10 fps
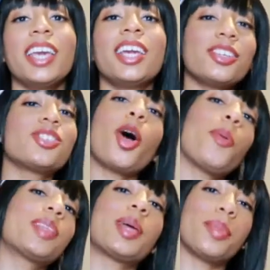Here's to
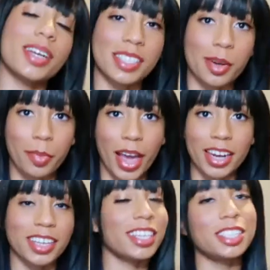hoping that President
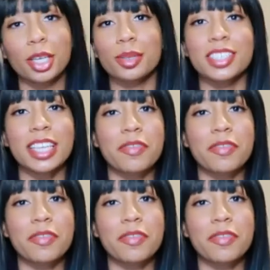Biden continues his